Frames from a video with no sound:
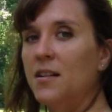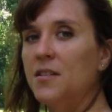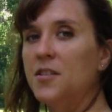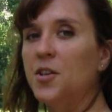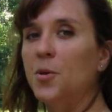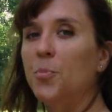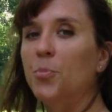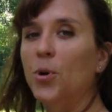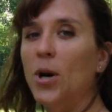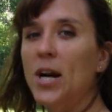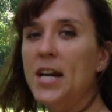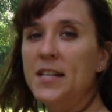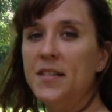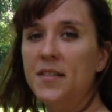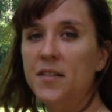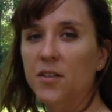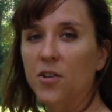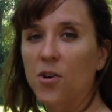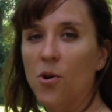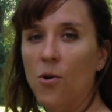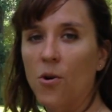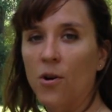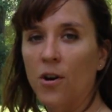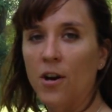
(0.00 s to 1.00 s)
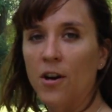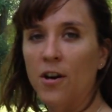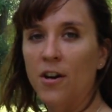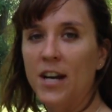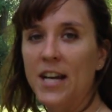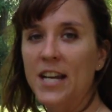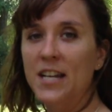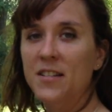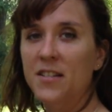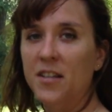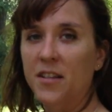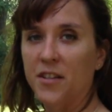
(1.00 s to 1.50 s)
to brace the core
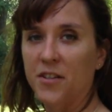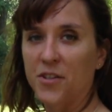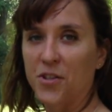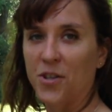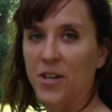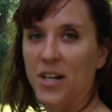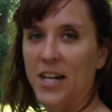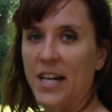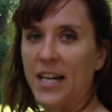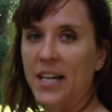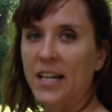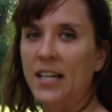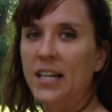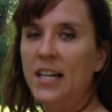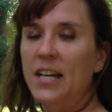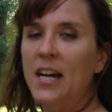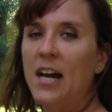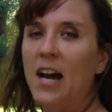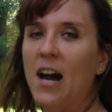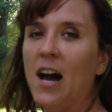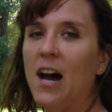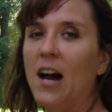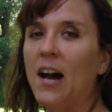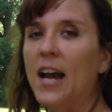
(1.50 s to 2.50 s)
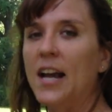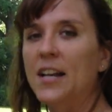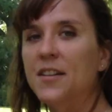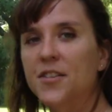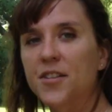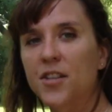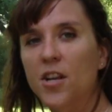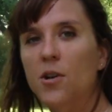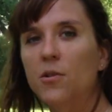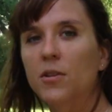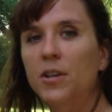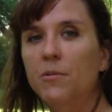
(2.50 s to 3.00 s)
into the tree and
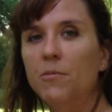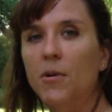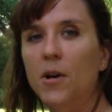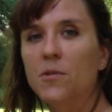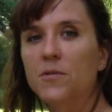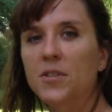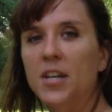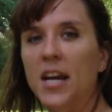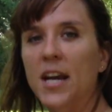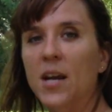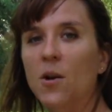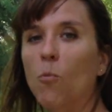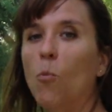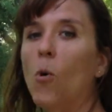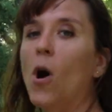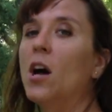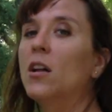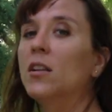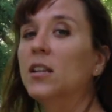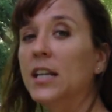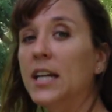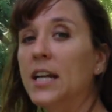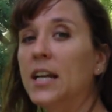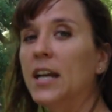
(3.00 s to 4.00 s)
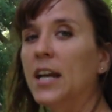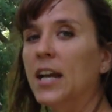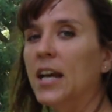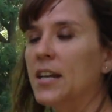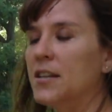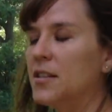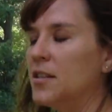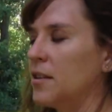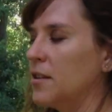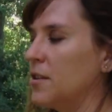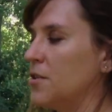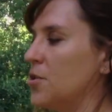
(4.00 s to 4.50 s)
slowly rotate while leaning
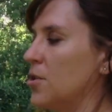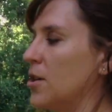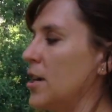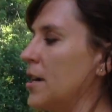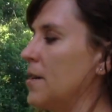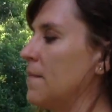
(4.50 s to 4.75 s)
into the tree.